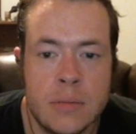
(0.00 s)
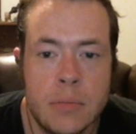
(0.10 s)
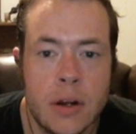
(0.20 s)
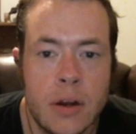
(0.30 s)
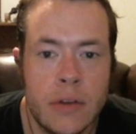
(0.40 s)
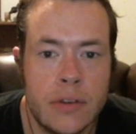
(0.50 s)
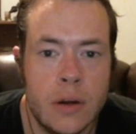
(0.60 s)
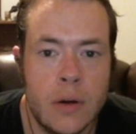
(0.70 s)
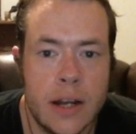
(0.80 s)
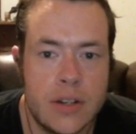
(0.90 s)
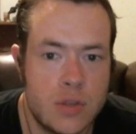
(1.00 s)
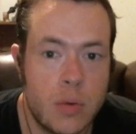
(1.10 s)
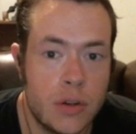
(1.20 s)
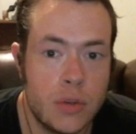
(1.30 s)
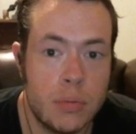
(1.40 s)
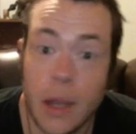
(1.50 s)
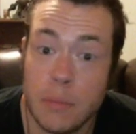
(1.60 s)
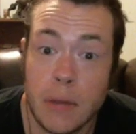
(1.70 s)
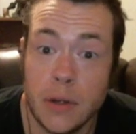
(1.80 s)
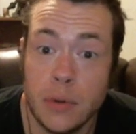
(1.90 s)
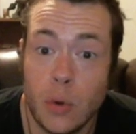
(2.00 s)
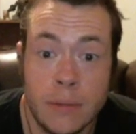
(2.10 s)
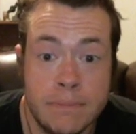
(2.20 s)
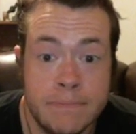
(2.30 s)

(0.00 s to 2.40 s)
but also I just wanted to play with my new toy.